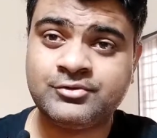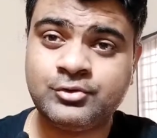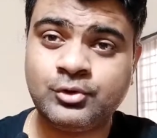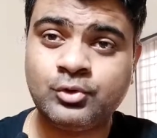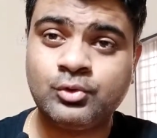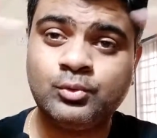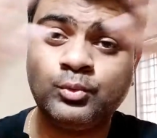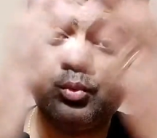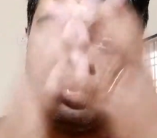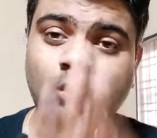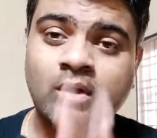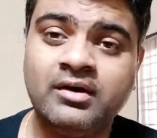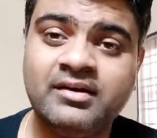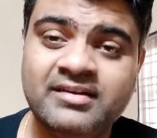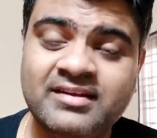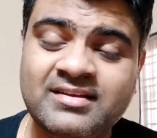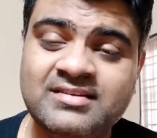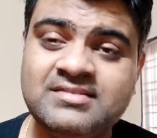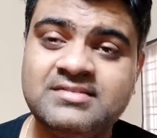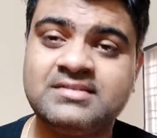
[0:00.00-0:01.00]
so what
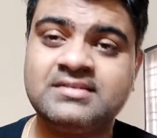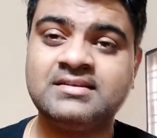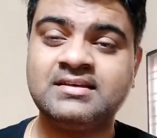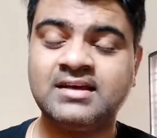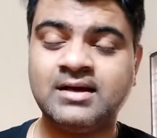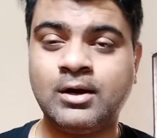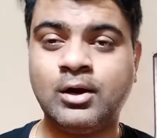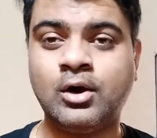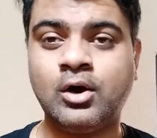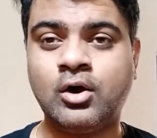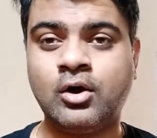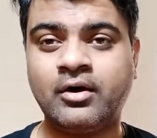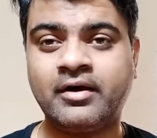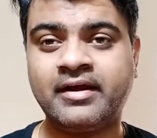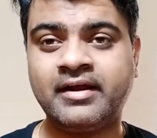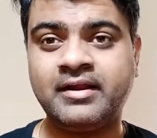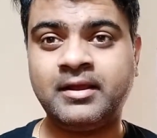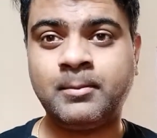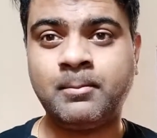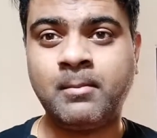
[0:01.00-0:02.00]
is
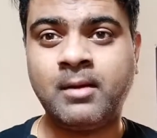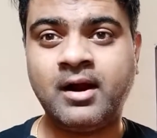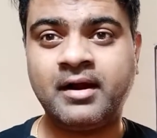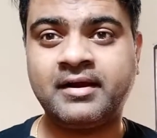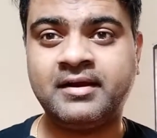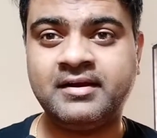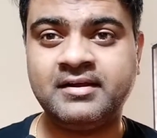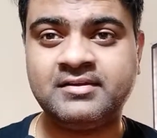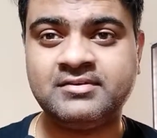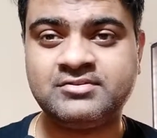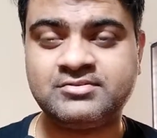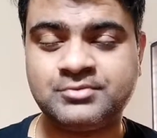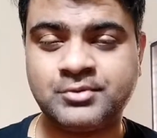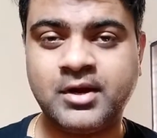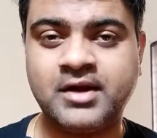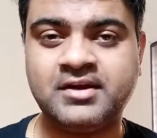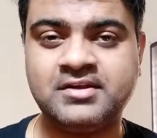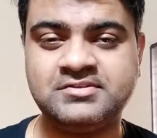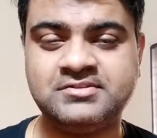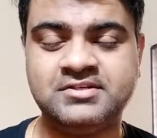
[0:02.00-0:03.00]
organic marketing
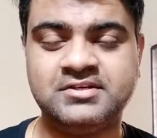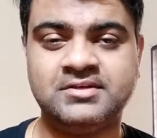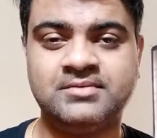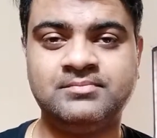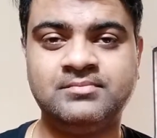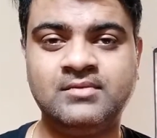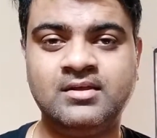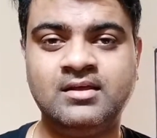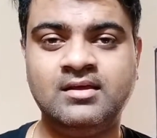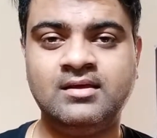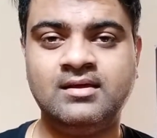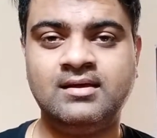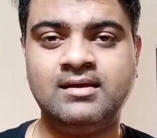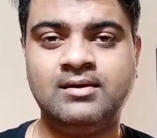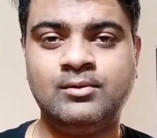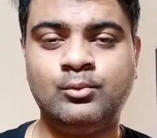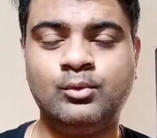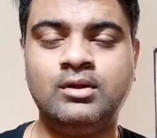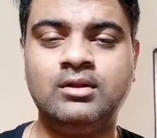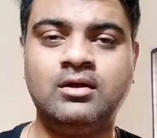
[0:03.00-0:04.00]
strategy
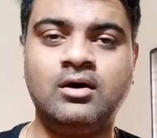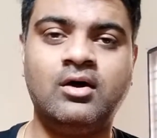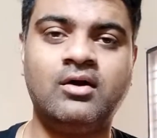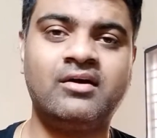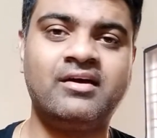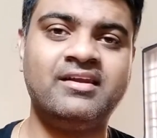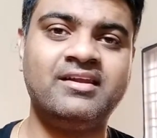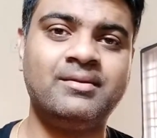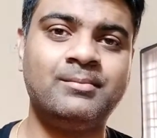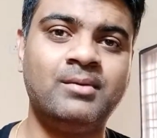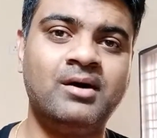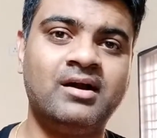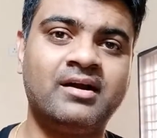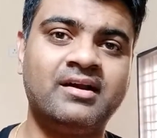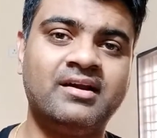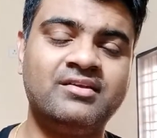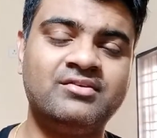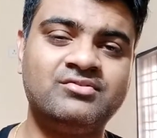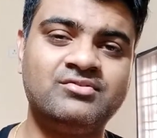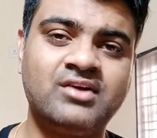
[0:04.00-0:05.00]
well organic
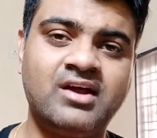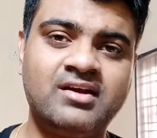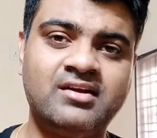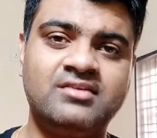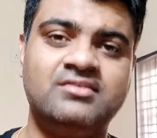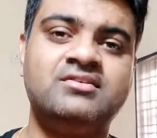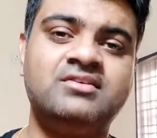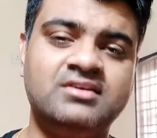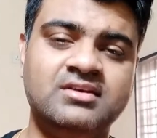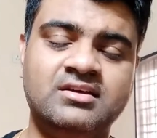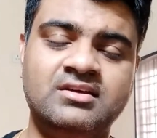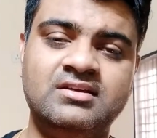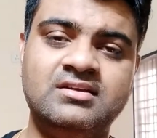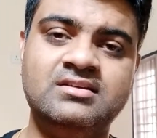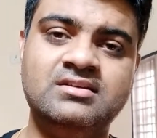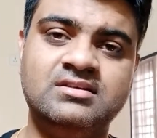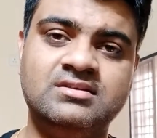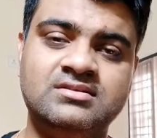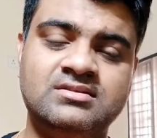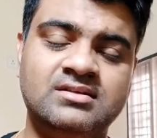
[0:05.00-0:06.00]
marketing strategy
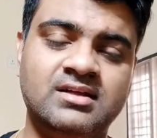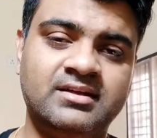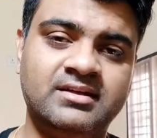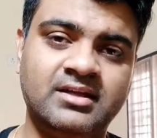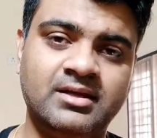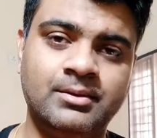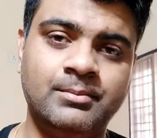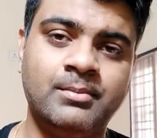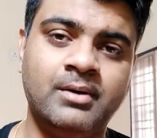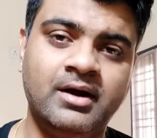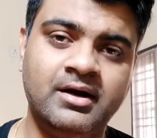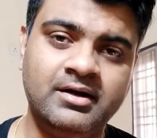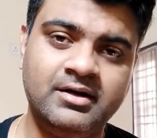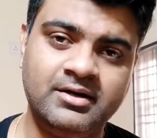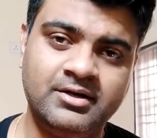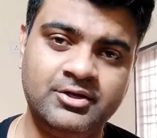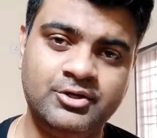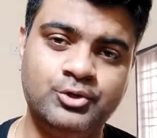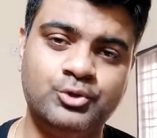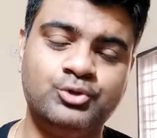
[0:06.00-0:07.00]
is nothing but
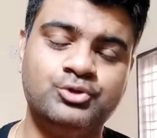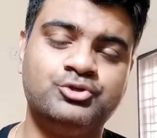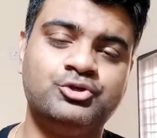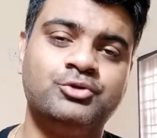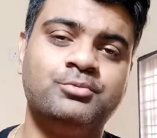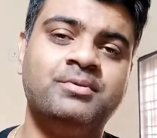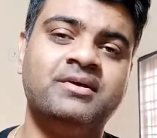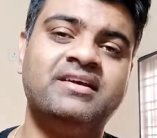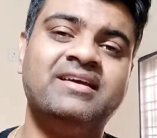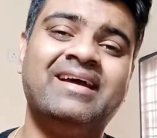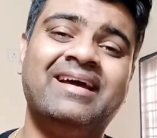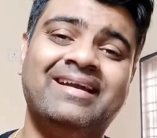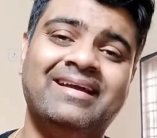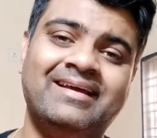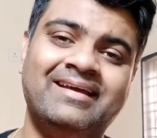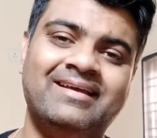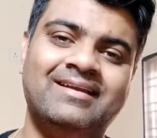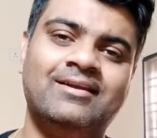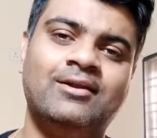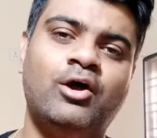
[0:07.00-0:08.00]
you should be
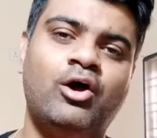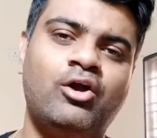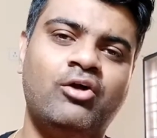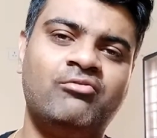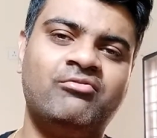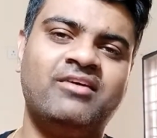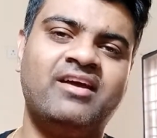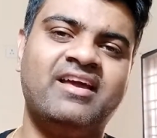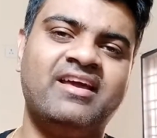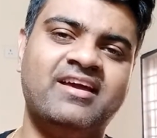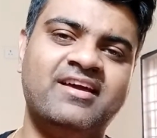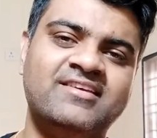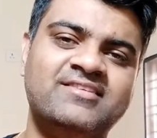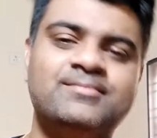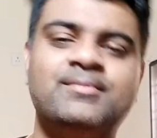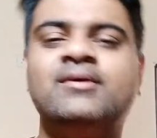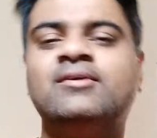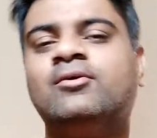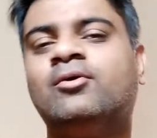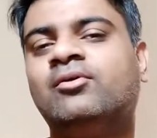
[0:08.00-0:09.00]
getting a lot of
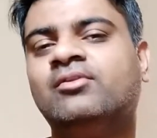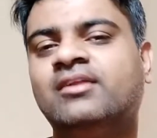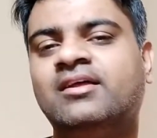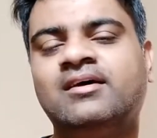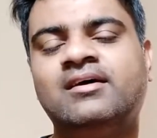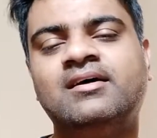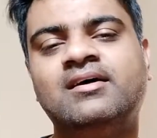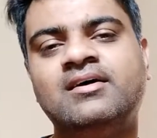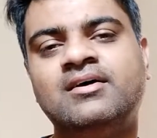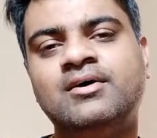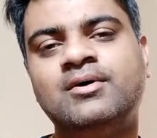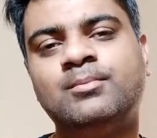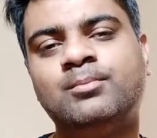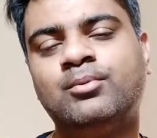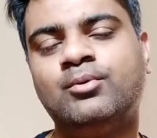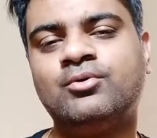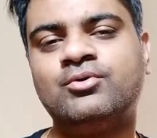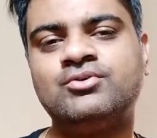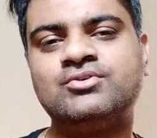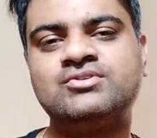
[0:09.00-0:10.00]
engagement on the
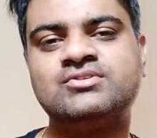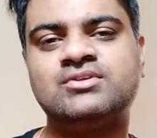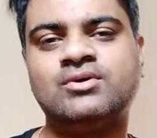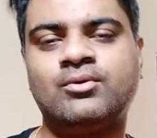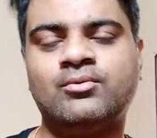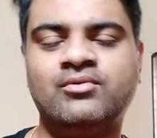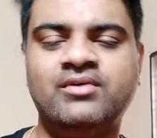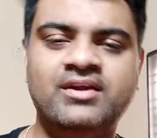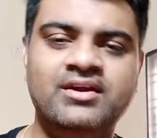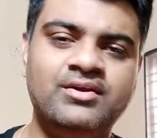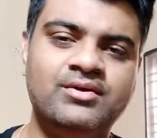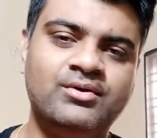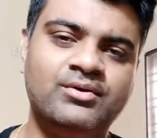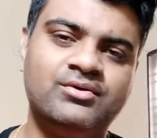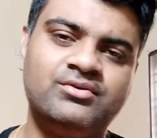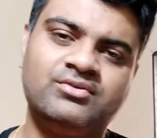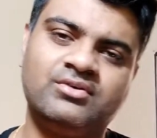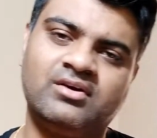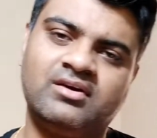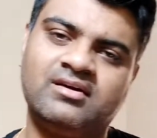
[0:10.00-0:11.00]
posts or
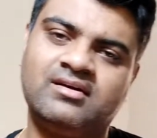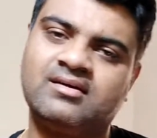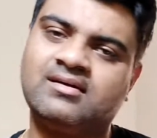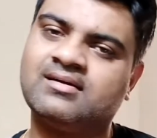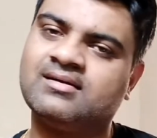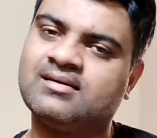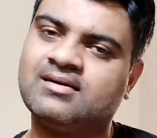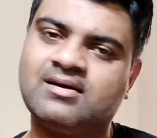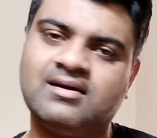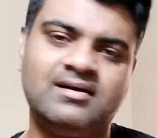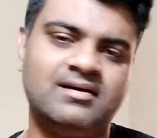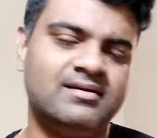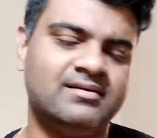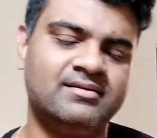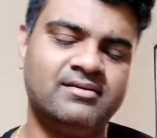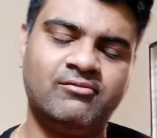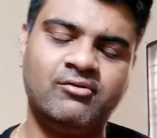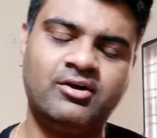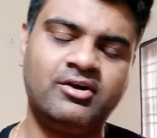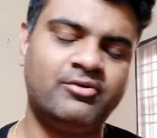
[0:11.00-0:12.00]
videos or uh,
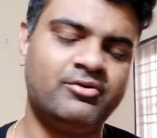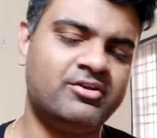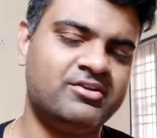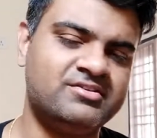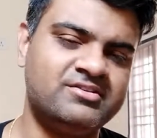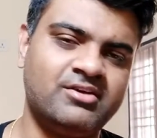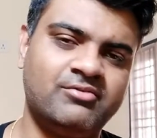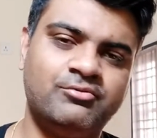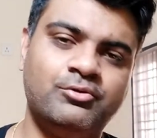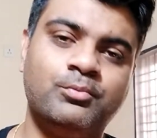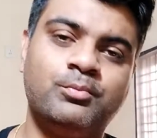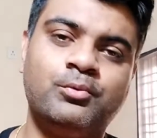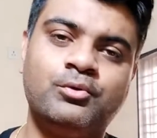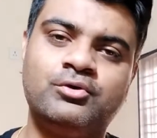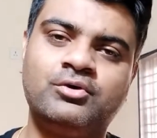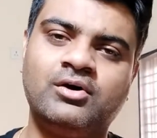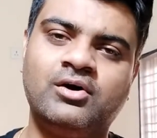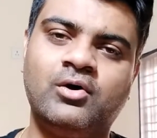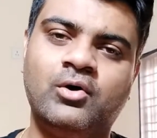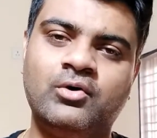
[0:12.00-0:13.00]
the whatever the stuff you
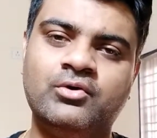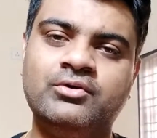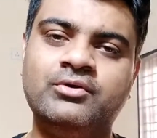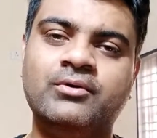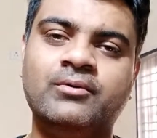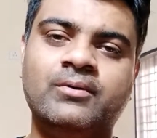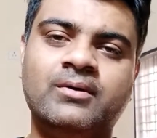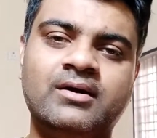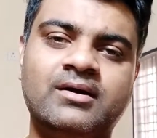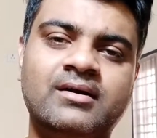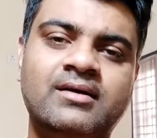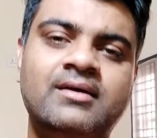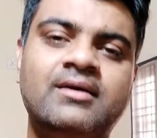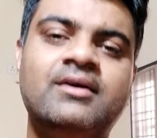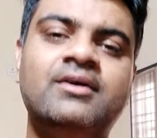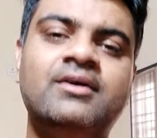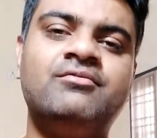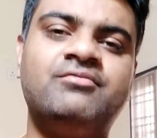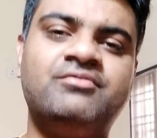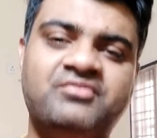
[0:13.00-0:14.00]
put on your
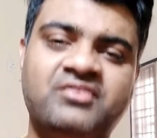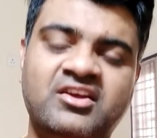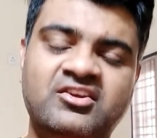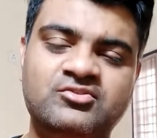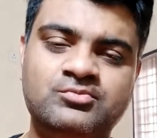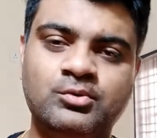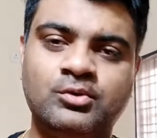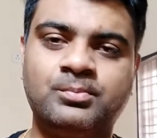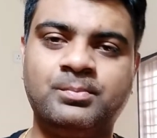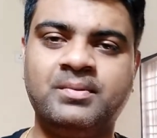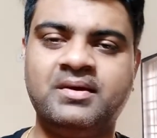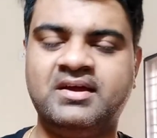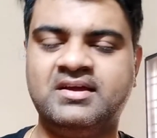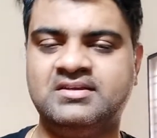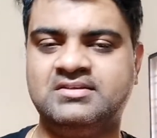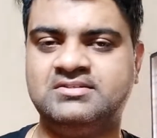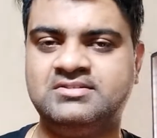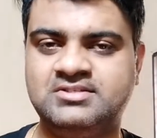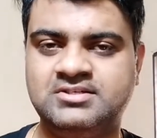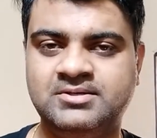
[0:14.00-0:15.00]
Facebook
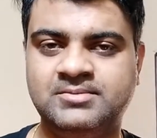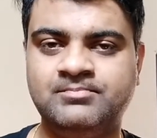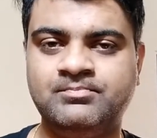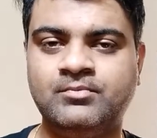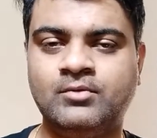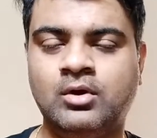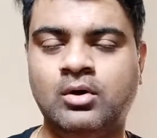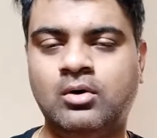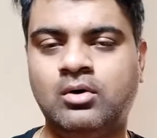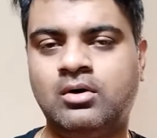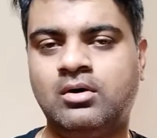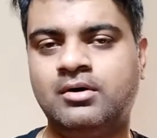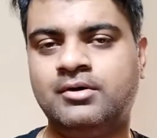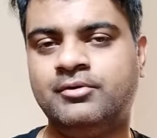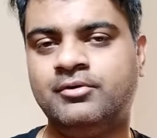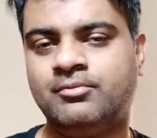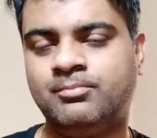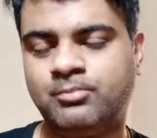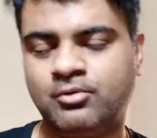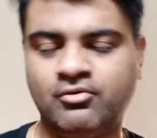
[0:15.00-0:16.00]
page or
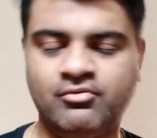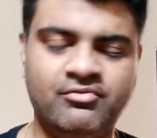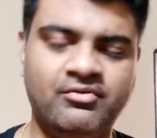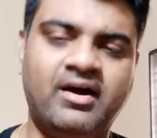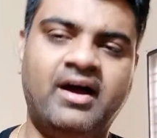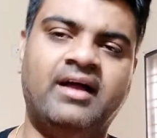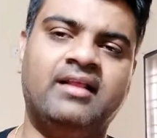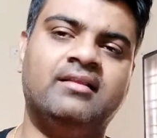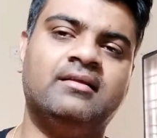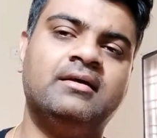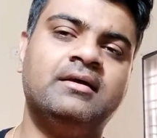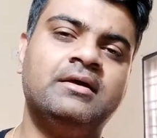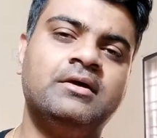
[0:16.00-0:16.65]
your profile.